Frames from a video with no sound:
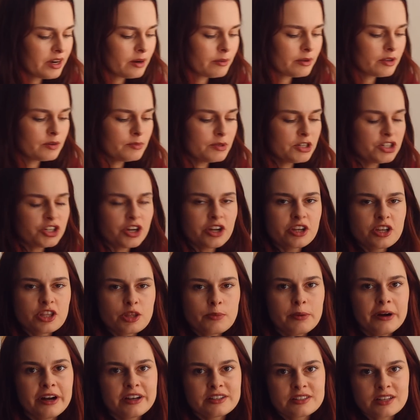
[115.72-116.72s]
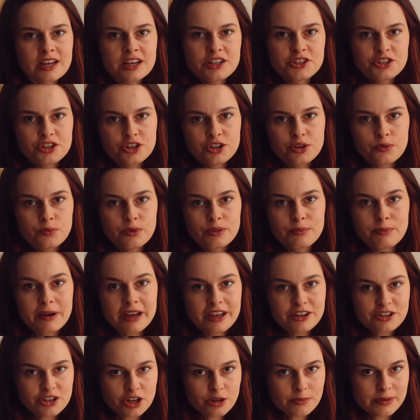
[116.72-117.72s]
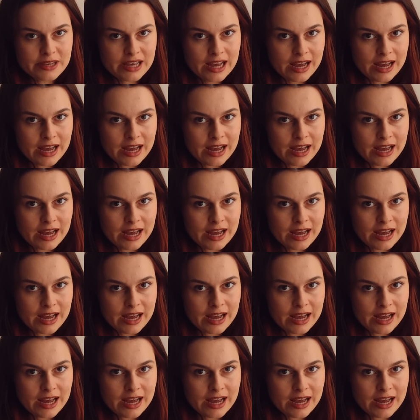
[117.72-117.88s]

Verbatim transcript: And I'm going to be showing you the parts that I do with my Adobe